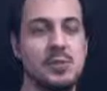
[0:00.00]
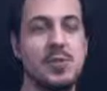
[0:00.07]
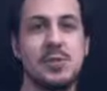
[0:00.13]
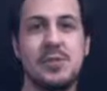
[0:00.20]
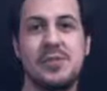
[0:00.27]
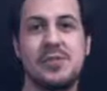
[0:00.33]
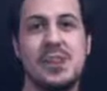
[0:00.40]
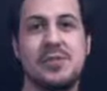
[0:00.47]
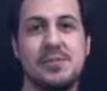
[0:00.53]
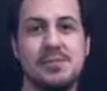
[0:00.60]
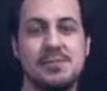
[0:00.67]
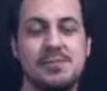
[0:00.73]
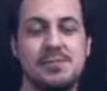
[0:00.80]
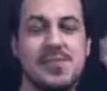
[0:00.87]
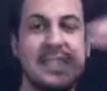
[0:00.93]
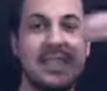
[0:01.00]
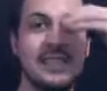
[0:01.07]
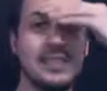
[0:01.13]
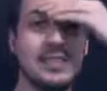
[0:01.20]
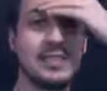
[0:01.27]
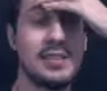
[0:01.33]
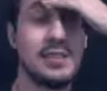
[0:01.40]
one of my favorite
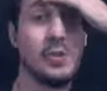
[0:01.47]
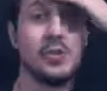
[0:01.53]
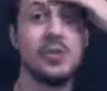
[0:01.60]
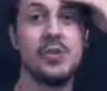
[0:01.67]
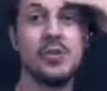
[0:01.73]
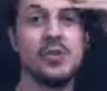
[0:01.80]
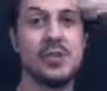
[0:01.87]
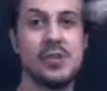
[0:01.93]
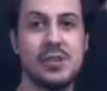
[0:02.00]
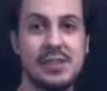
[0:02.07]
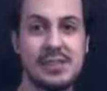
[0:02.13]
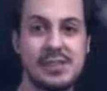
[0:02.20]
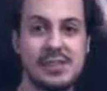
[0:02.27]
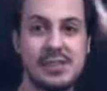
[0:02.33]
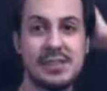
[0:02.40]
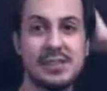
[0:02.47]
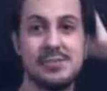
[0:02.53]
scenes in the whole movie, honestly.